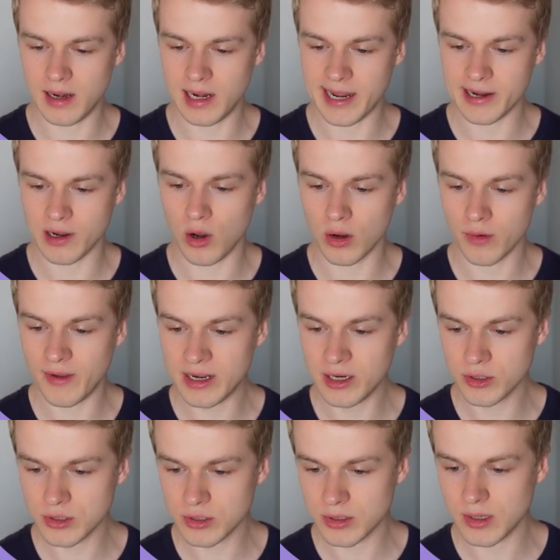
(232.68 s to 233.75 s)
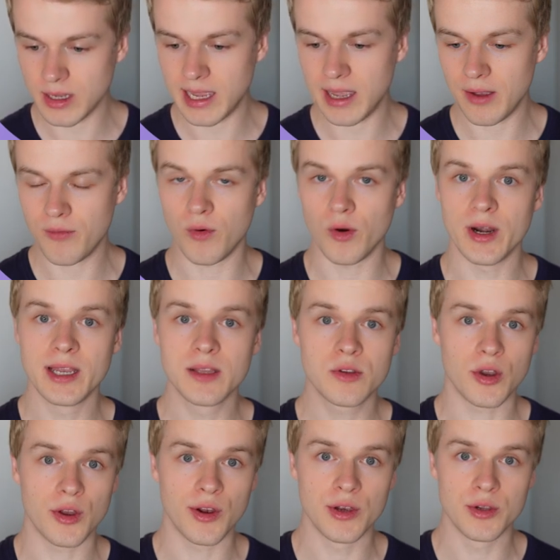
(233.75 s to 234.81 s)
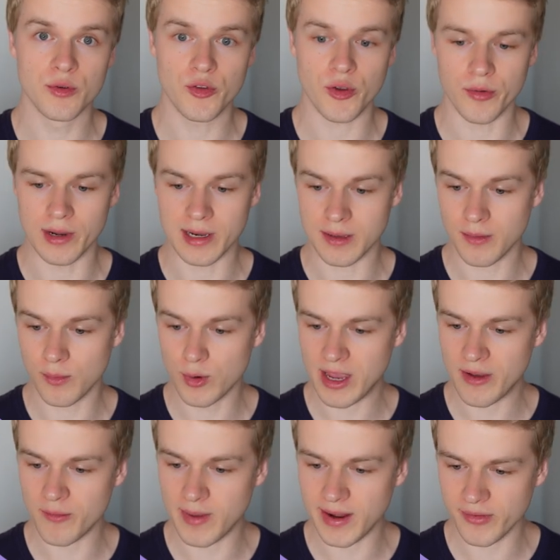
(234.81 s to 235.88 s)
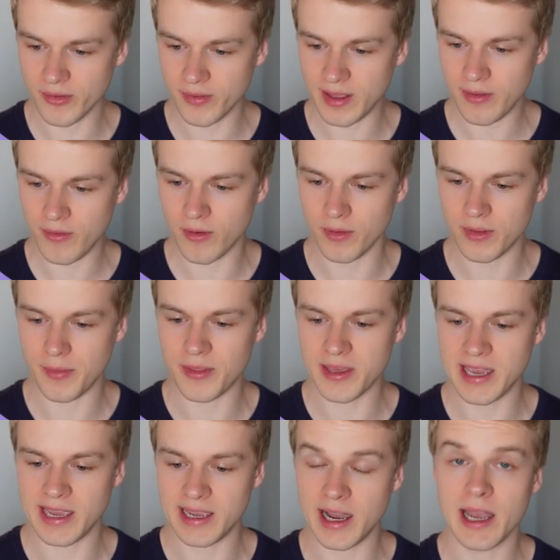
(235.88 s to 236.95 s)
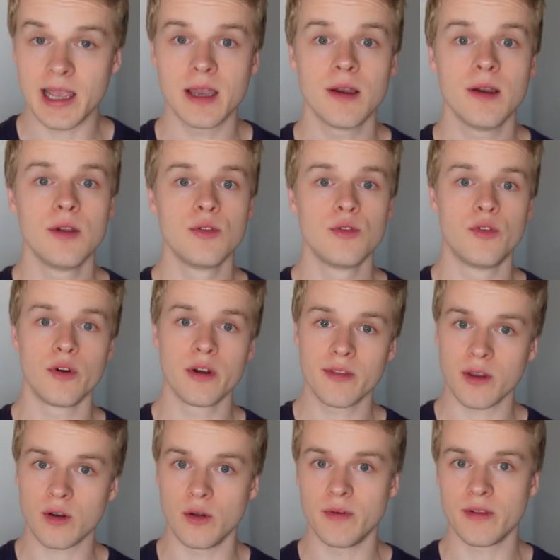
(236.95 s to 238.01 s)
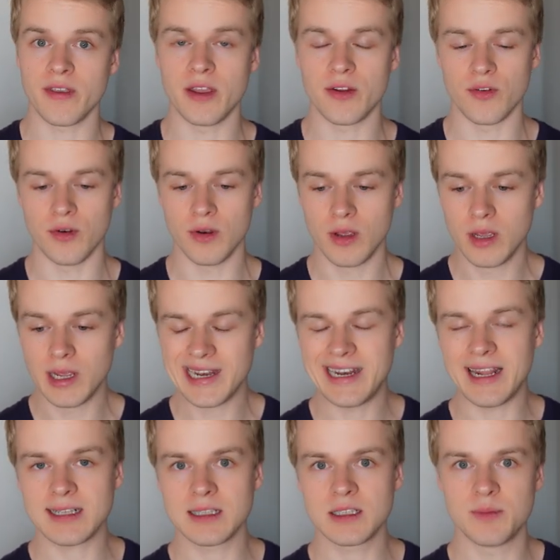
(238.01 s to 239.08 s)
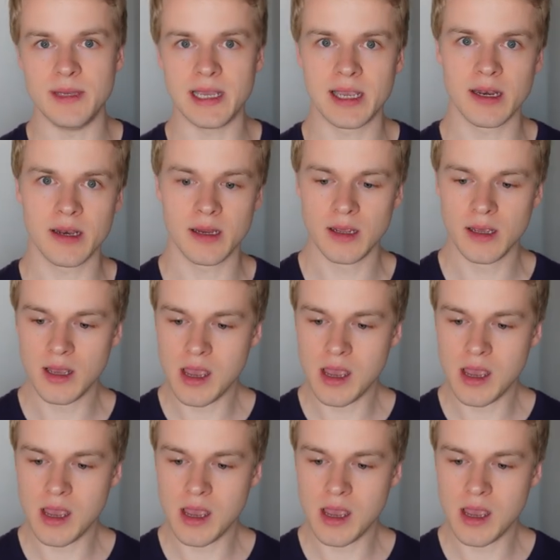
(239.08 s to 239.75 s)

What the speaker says: lat long values for internal use only. We have mentioned that so that the AI during the conversation doesn't speak it,